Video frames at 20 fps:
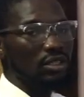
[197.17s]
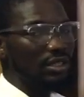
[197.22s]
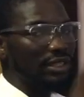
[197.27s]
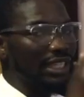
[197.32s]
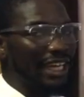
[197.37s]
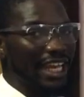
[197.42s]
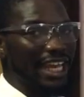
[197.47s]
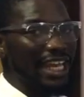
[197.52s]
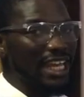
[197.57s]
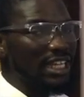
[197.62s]

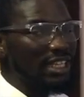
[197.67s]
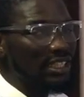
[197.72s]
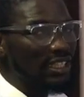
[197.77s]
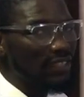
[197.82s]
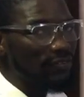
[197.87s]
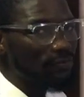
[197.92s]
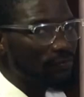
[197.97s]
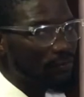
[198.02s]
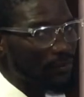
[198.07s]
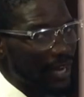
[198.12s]
three
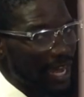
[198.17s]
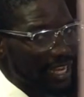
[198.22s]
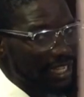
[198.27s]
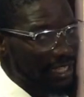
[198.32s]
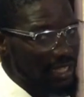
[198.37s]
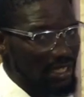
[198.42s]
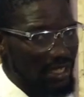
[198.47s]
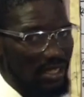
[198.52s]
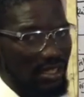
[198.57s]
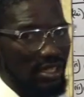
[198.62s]

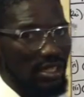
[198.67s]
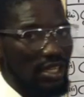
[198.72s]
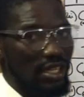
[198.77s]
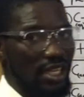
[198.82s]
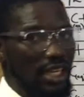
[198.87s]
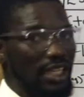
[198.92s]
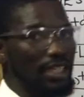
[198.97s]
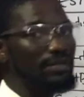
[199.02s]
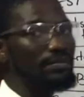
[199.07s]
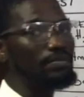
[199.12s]
different
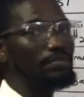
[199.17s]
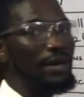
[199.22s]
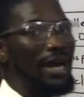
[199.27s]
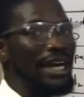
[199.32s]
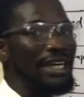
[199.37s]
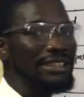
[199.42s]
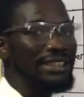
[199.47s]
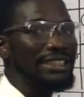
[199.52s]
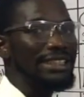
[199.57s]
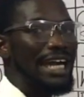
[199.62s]

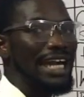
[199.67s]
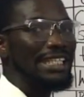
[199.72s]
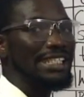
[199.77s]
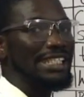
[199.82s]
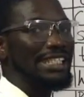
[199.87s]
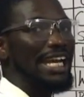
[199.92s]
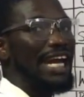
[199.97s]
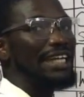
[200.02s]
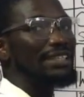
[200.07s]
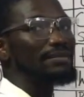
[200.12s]
compounds
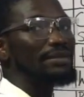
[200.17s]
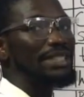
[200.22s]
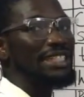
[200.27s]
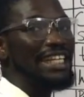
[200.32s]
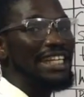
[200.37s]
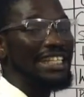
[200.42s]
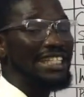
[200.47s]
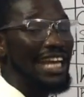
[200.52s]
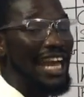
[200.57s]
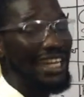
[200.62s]
that can
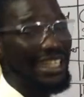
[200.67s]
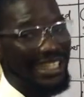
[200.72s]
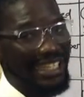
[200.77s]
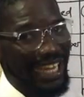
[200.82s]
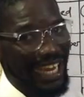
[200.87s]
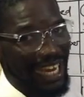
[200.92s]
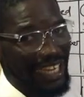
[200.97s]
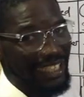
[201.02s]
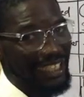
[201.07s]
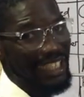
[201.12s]
be
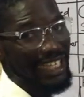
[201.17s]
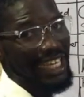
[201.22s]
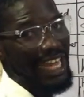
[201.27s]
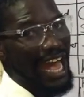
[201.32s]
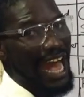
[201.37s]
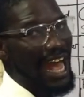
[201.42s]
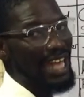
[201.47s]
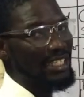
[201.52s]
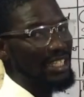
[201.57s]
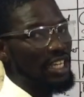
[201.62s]
detected.
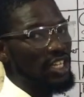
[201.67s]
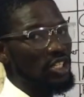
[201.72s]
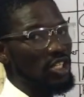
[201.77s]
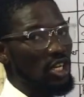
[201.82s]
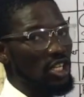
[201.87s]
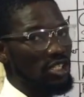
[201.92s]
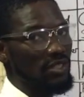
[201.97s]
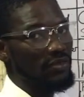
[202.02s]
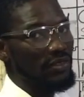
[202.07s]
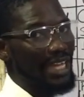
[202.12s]
As a
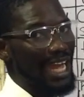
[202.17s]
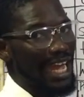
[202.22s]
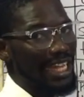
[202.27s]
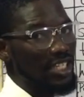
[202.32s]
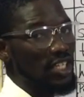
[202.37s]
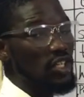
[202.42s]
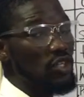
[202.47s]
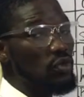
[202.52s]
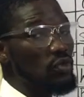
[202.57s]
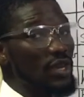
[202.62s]
result of
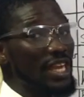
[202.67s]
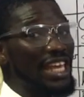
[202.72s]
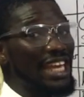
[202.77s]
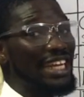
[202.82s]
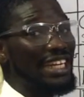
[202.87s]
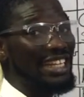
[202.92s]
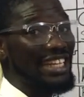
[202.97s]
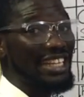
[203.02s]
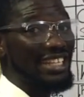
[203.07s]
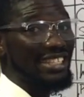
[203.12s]
that, we
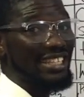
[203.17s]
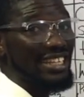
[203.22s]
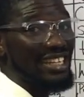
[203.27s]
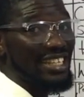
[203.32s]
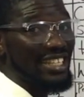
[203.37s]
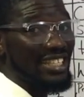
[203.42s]
can easily